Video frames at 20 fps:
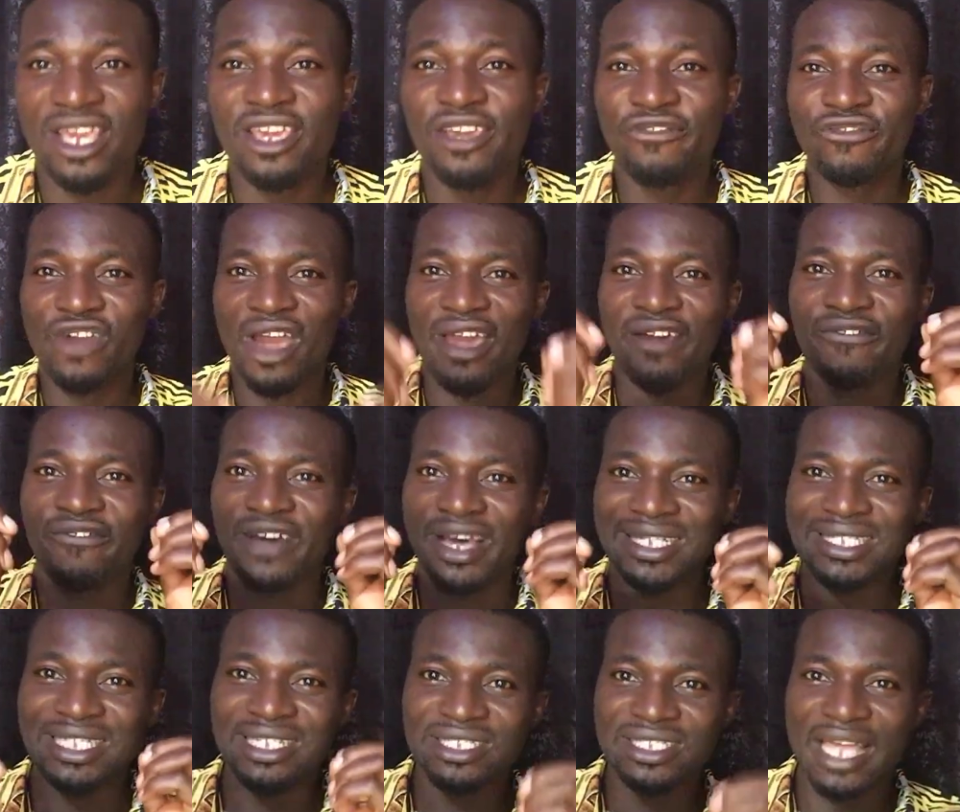If you are
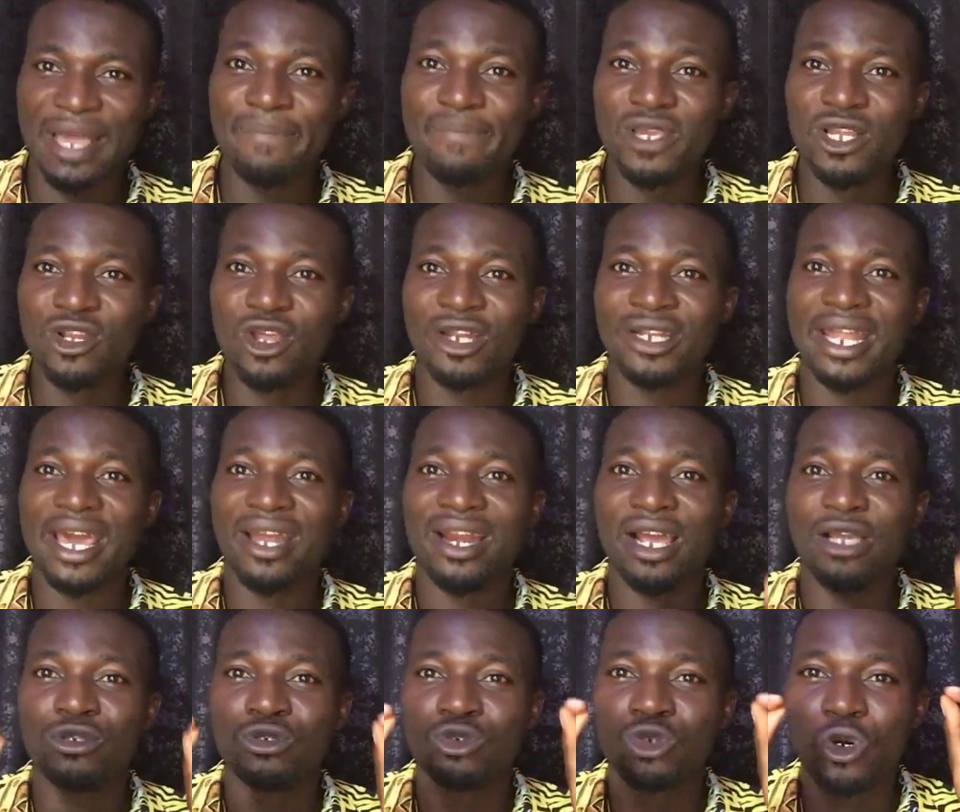investing 10 million naira,
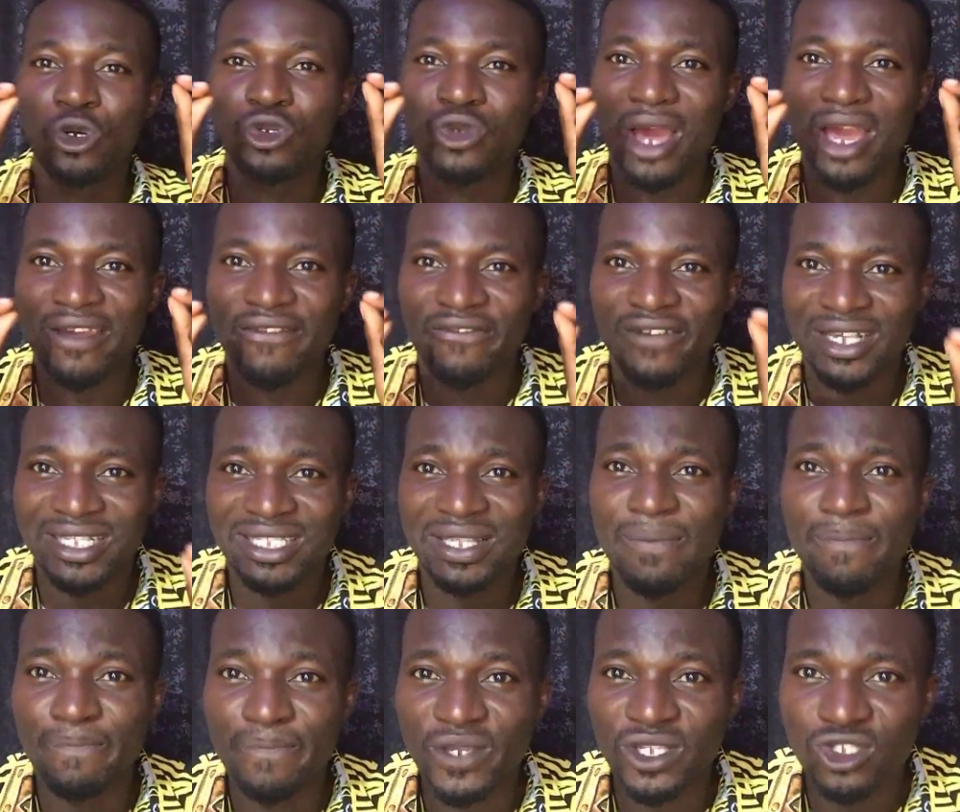you know you are investing
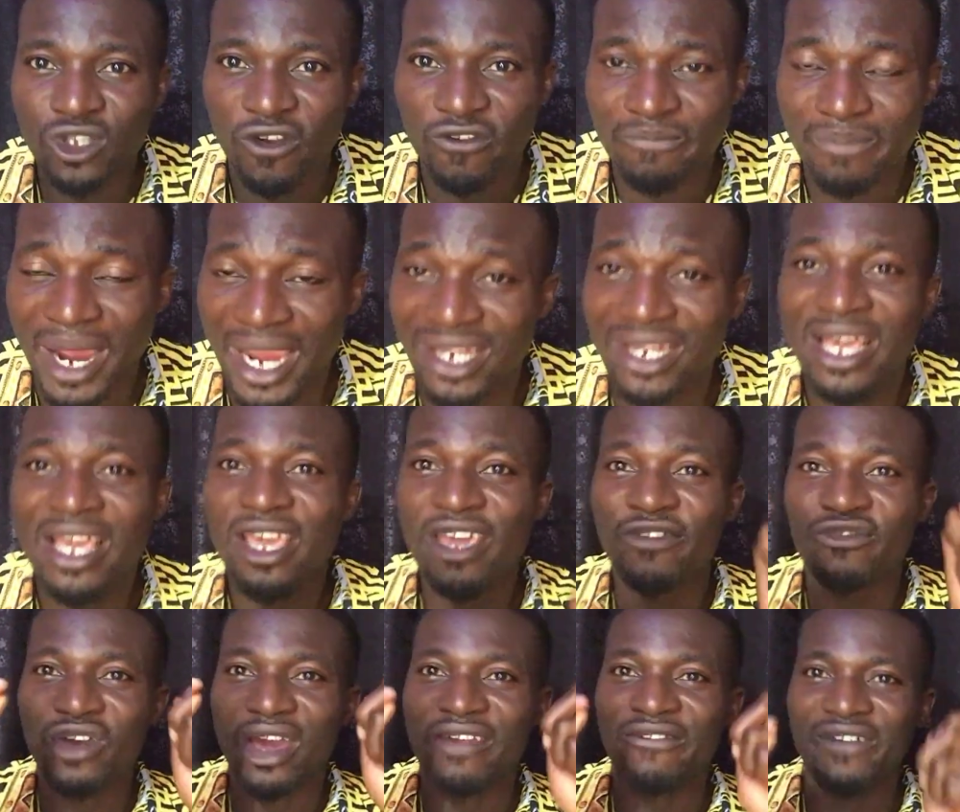peace of mind.
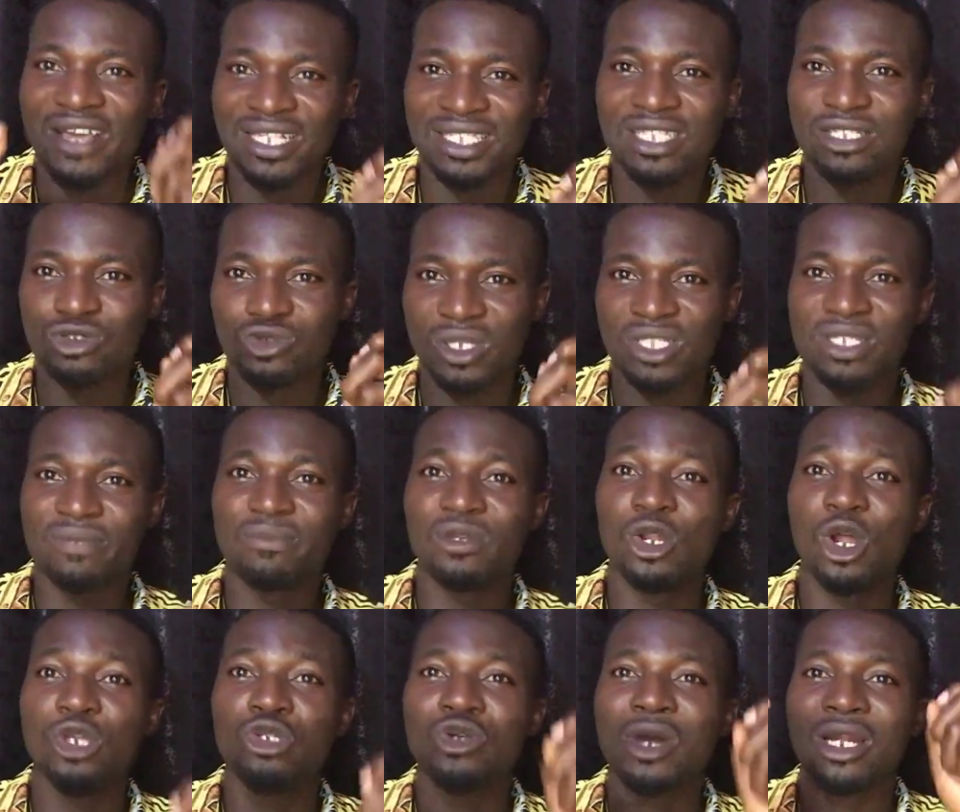If you are investing 20
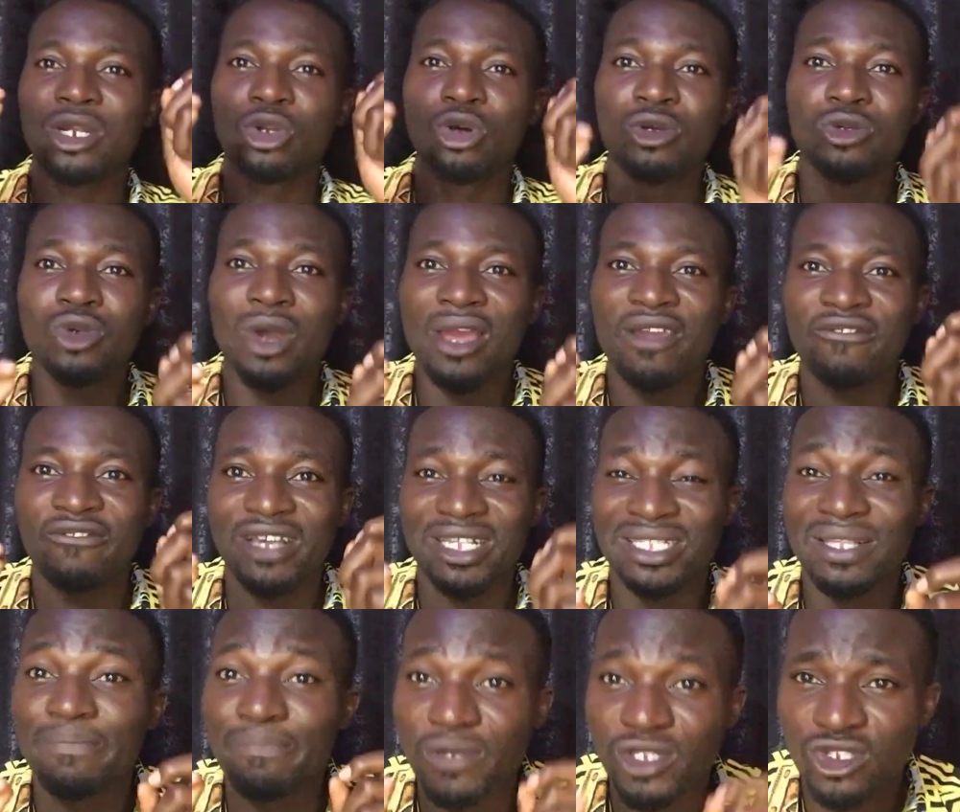million, you know you are
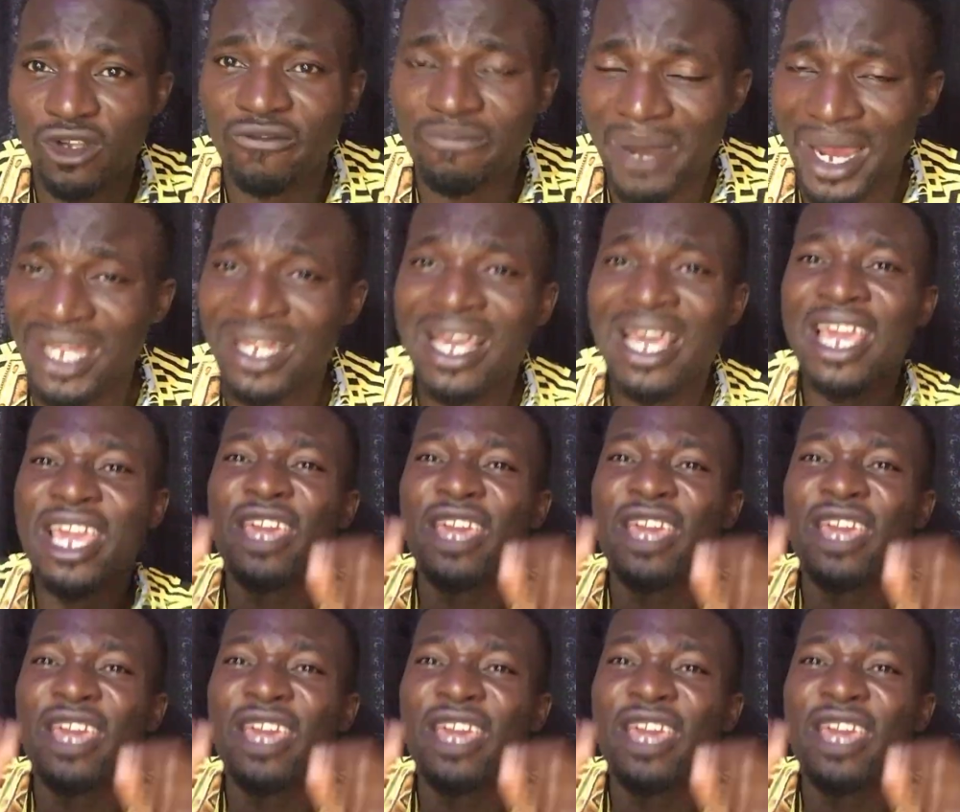investing peace of mind.